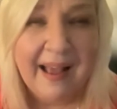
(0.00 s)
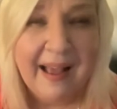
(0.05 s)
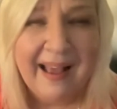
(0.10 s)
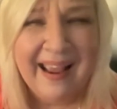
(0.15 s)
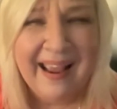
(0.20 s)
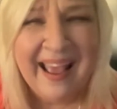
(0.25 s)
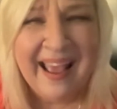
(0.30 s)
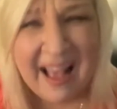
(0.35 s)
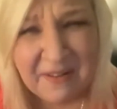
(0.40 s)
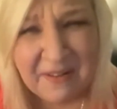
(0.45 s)

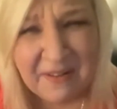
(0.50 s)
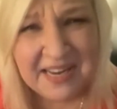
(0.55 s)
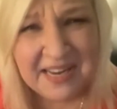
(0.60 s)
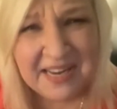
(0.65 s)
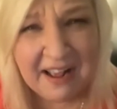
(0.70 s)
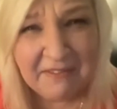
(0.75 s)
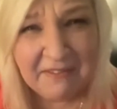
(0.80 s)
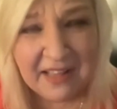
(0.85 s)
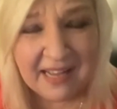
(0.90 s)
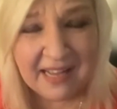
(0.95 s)
I have to
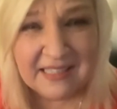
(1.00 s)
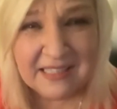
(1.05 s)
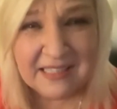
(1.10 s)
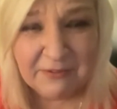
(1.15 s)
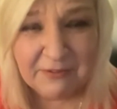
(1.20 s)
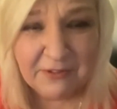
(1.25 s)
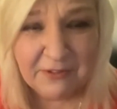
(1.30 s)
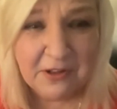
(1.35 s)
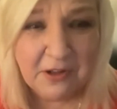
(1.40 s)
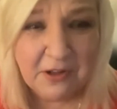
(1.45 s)
have that
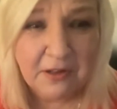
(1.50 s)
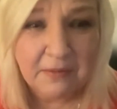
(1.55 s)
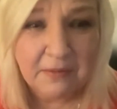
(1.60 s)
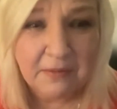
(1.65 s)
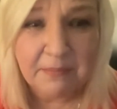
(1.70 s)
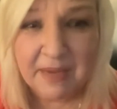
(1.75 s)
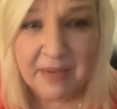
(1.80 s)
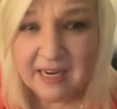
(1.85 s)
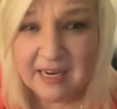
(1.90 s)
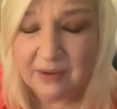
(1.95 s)

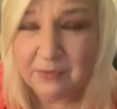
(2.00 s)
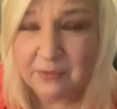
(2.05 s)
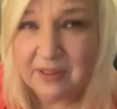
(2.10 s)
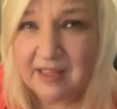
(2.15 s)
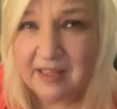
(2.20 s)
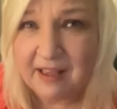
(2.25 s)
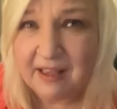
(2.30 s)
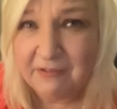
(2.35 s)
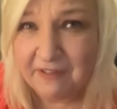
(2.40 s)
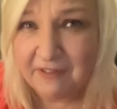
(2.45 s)
difficult meeting
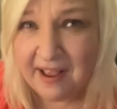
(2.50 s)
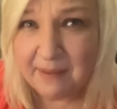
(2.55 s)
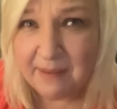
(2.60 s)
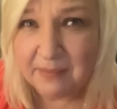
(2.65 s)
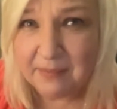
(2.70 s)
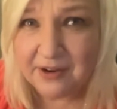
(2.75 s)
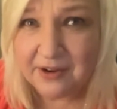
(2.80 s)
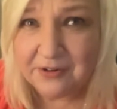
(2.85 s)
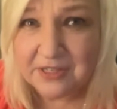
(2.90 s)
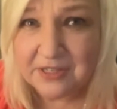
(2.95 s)
with that
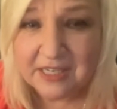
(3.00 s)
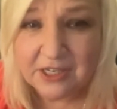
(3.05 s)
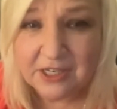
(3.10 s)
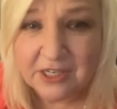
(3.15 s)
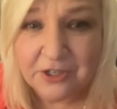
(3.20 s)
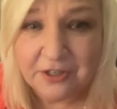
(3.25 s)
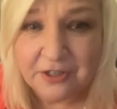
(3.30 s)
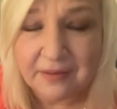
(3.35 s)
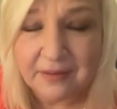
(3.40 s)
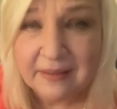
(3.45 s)
family or
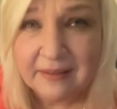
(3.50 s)
teacher.